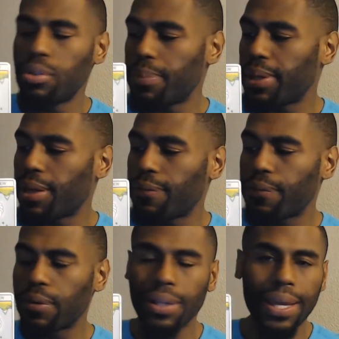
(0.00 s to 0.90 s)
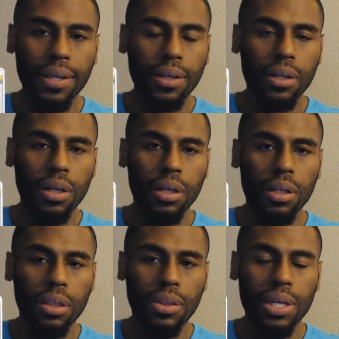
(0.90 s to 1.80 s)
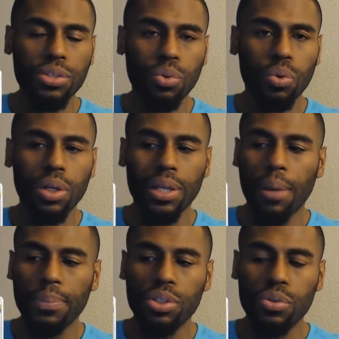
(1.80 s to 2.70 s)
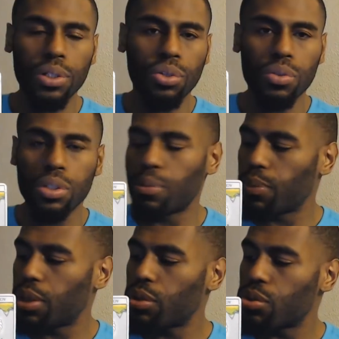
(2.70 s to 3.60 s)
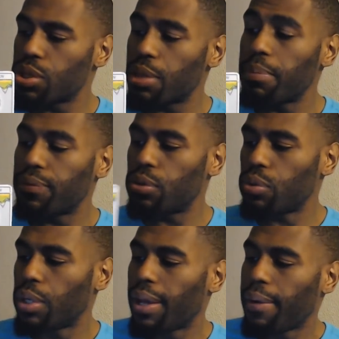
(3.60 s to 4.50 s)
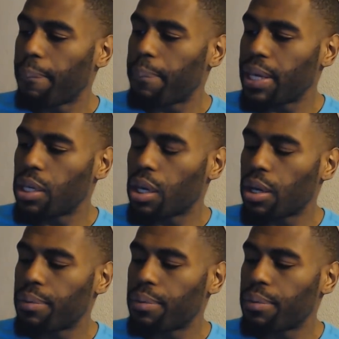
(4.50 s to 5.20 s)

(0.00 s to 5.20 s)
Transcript: You may not feel like things are working out between you and someone else. So some of you may